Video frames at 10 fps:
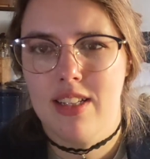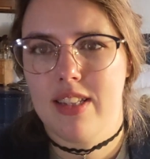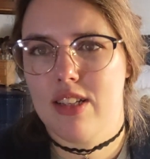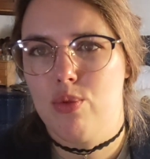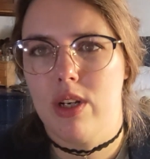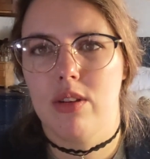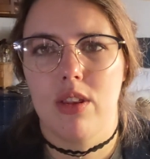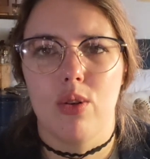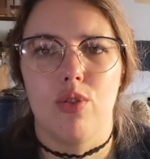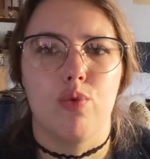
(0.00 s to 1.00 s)
That's one of
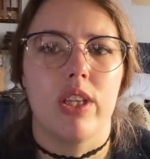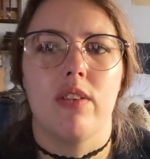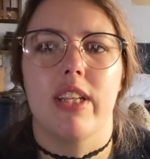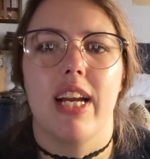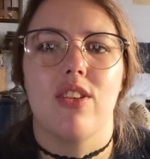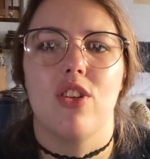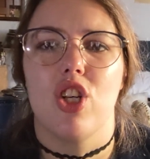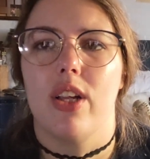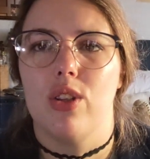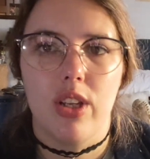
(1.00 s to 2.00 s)
those really relaxing
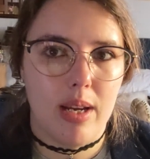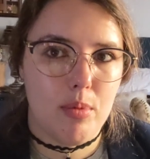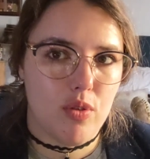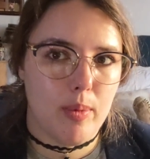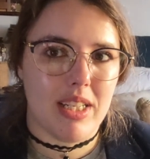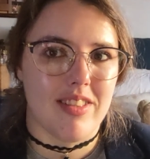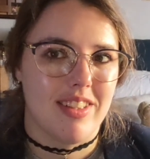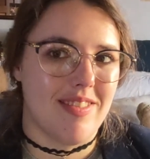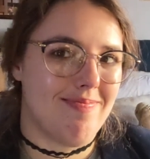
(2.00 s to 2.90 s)
childhood games for me, so